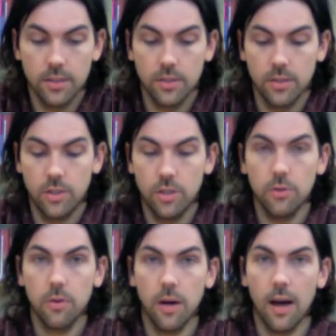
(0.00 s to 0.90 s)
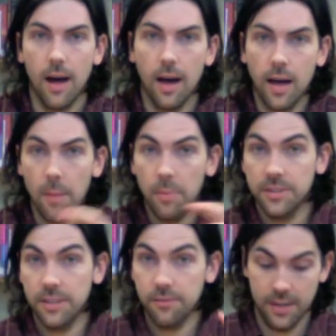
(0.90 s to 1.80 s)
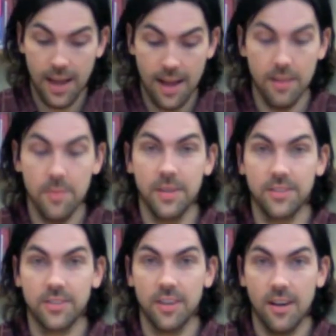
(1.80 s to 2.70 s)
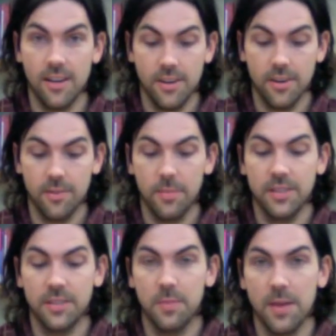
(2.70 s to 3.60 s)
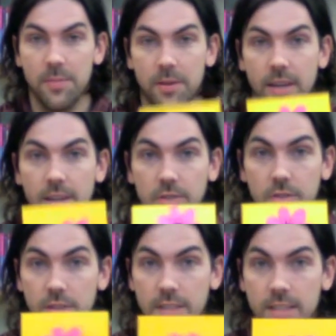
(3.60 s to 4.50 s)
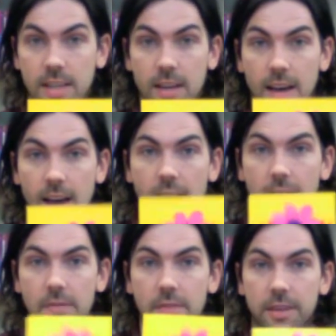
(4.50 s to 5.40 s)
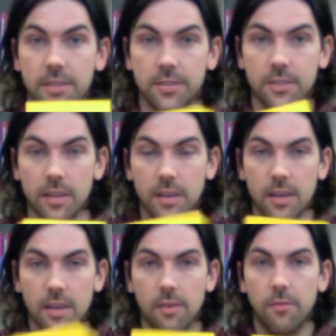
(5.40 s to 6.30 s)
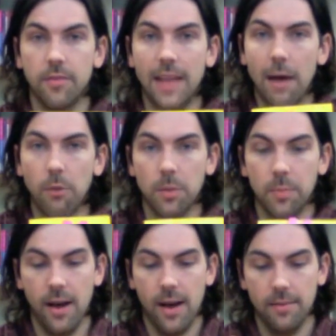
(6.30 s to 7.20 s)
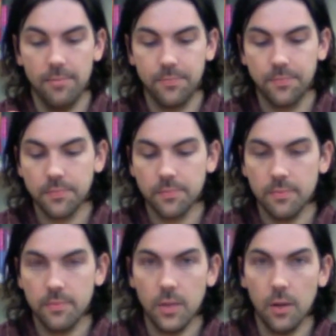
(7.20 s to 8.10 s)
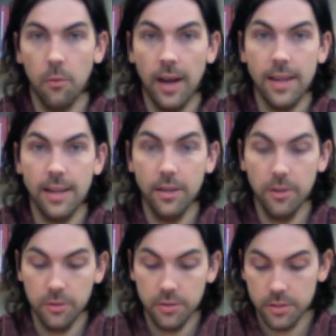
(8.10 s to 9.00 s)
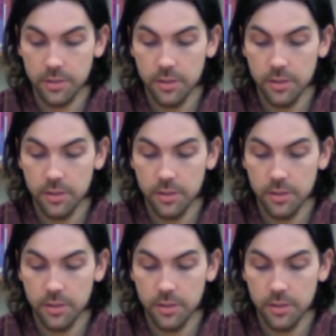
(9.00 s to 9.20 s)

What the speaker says: do a couple different elements on your piece of paper here. So you can see I have this flower pot where I used